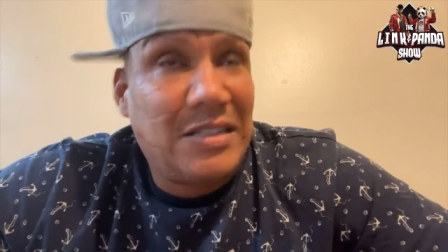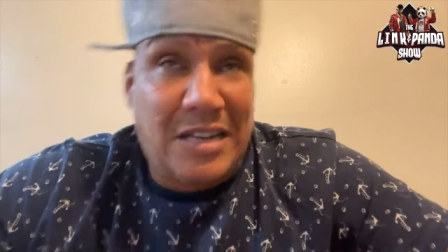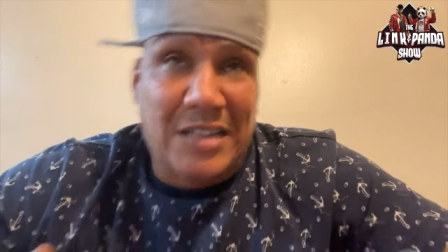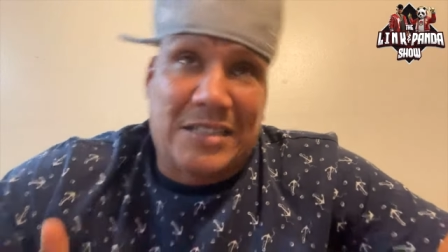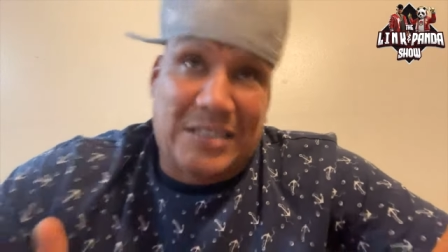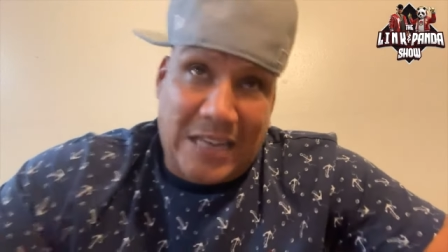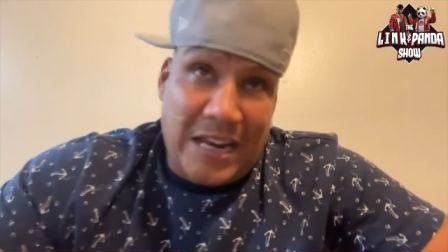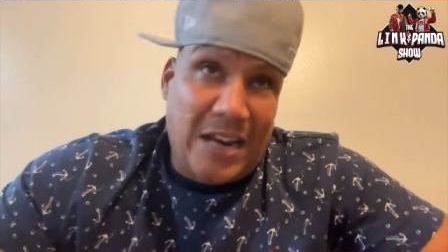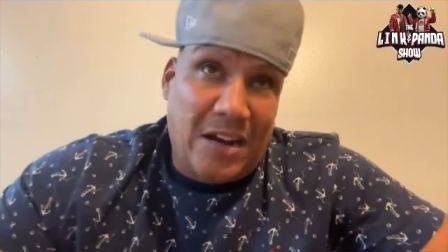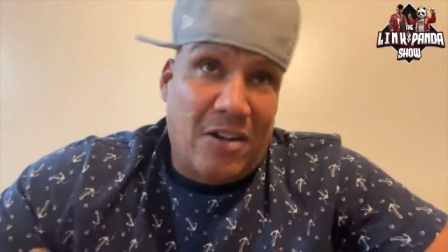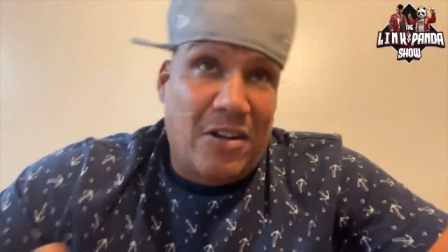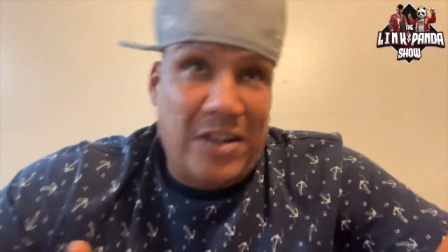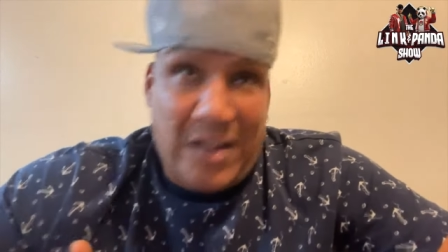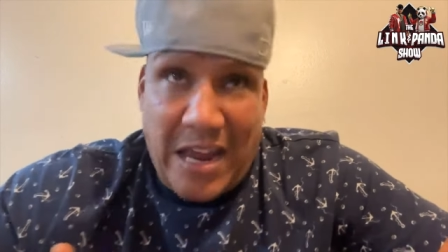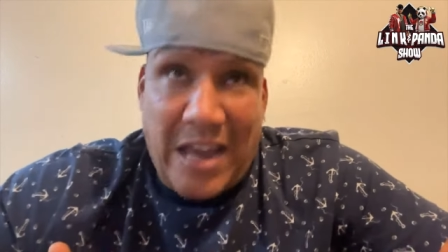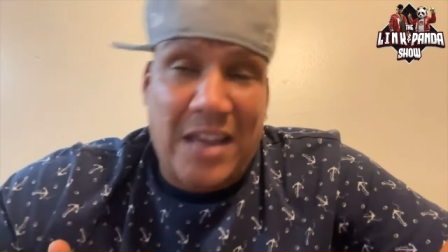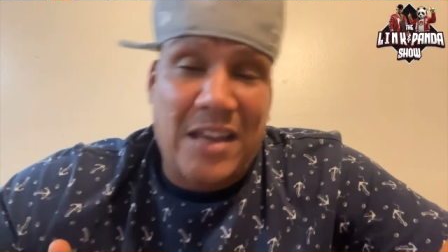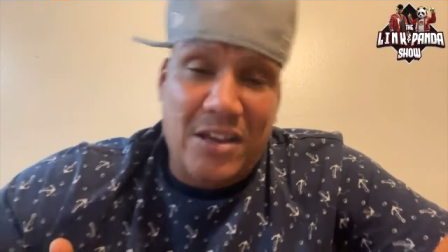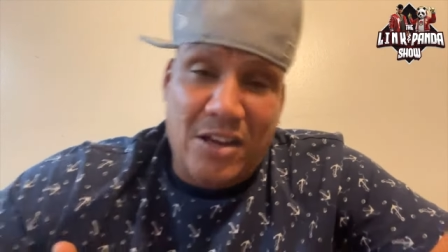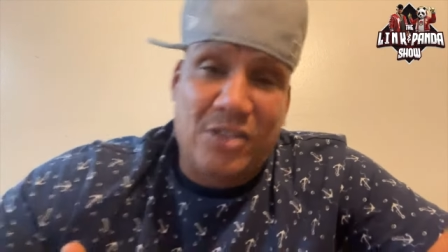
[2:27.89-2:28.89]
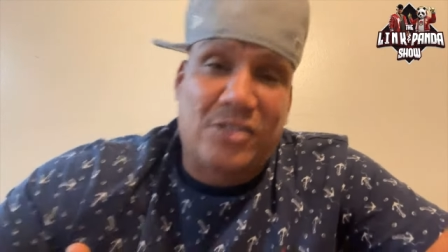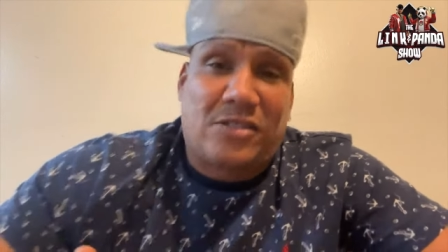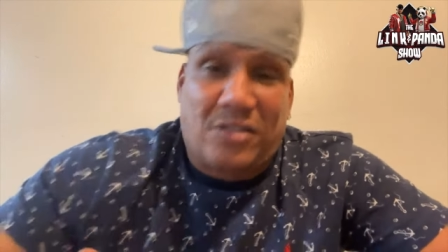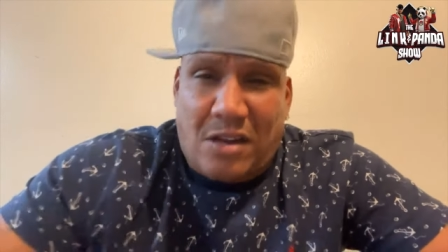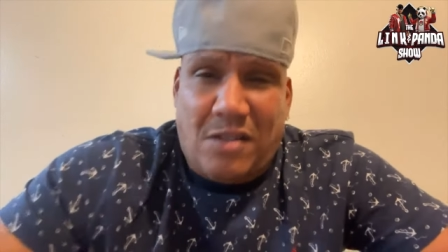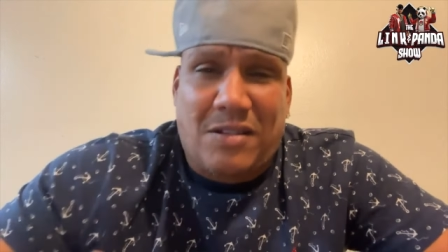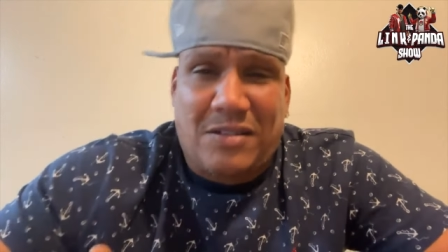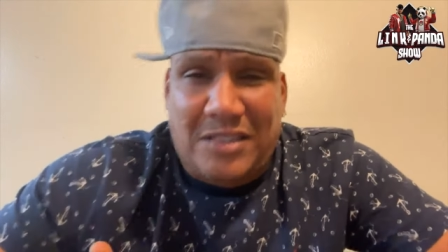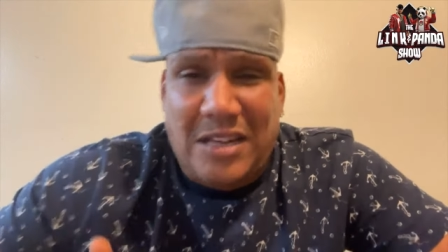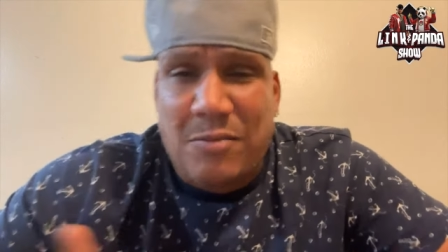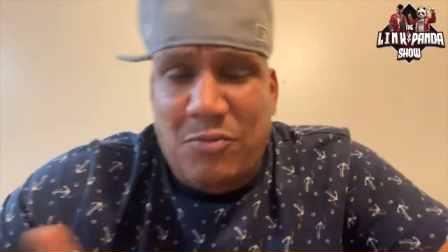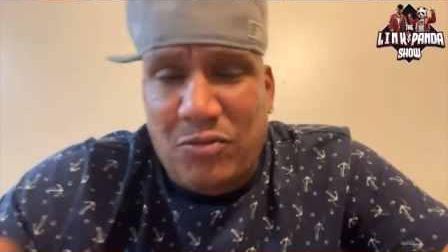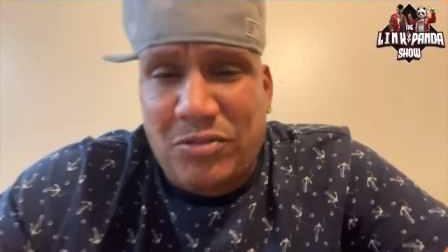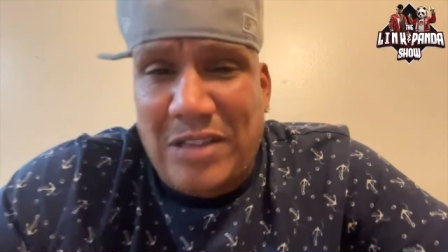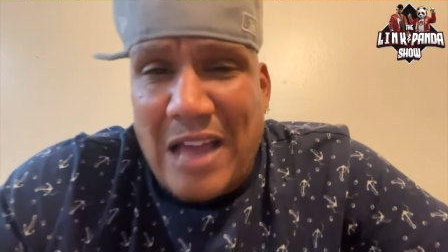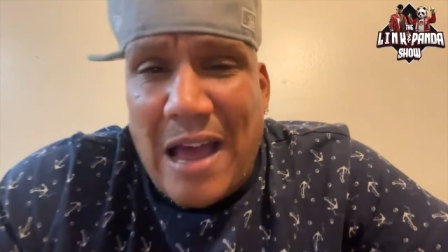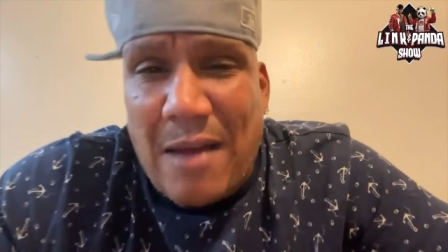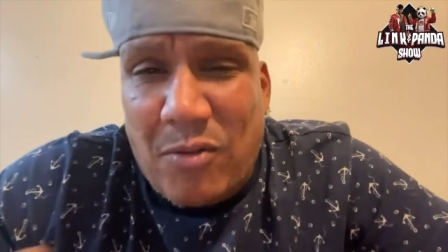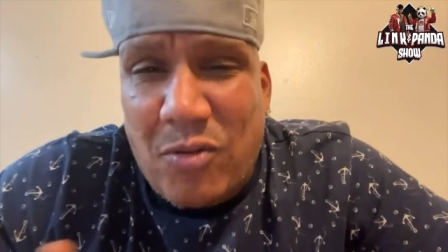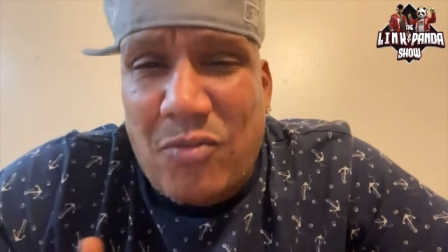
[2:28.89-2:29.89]
He's a singer. Yeah, he used to
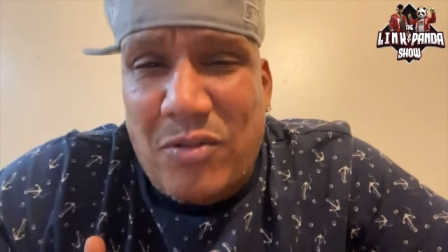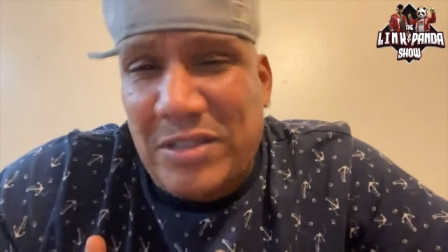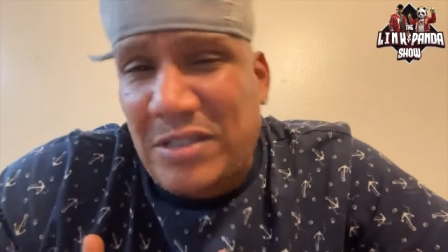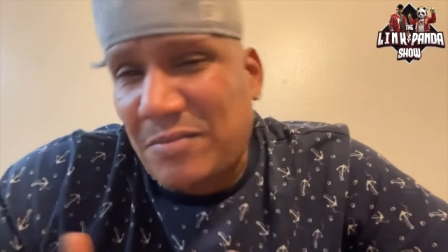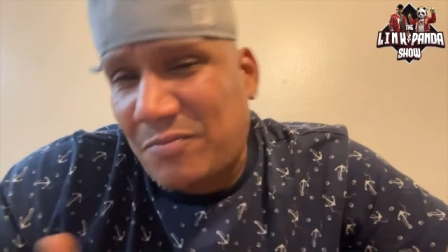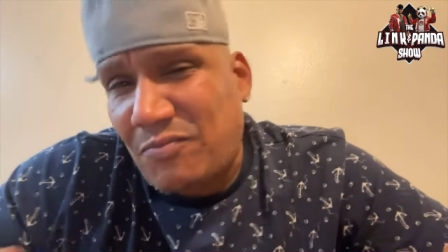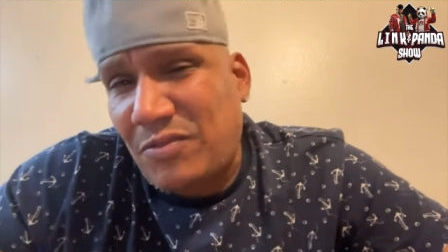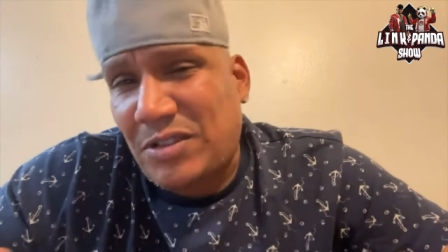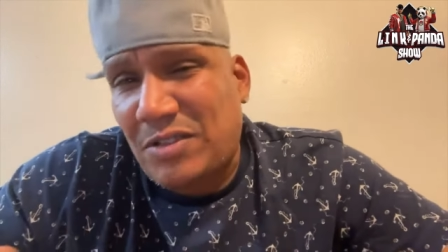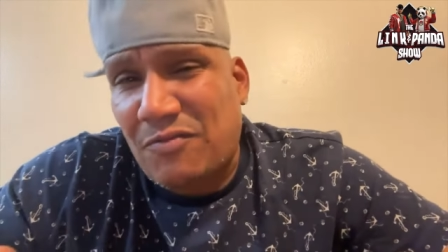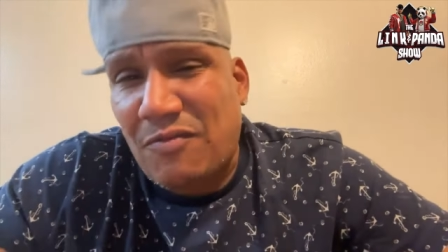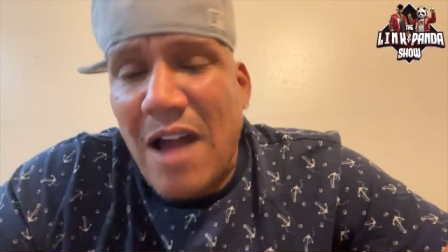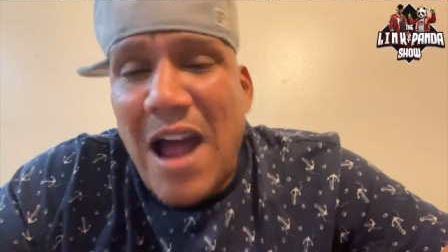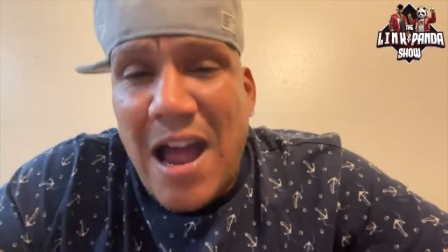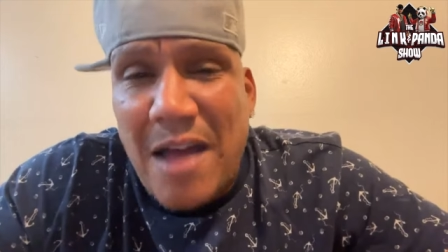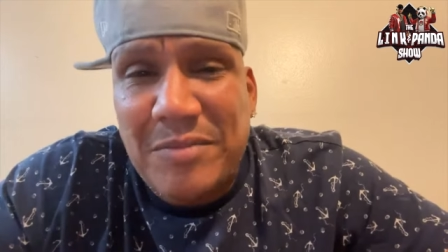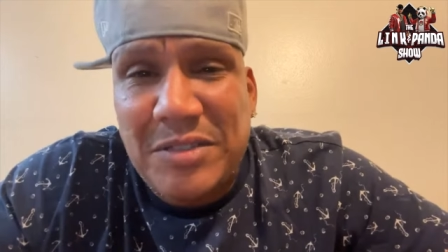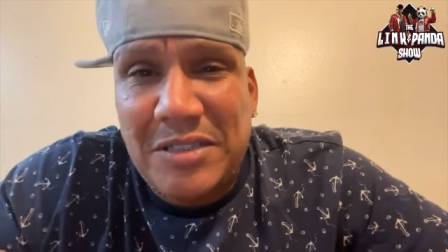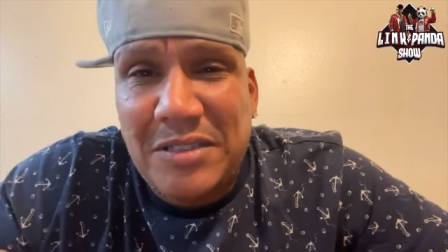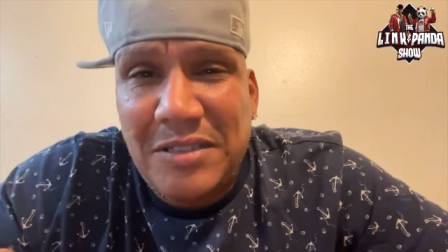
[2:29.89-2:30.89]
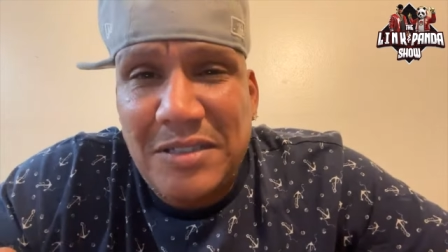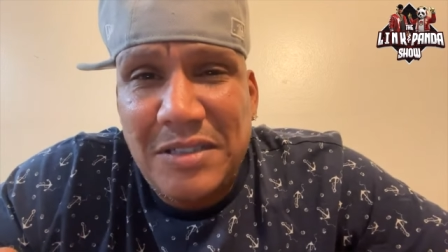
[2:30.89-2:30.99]
dibble-dabble with the, with the rhymes.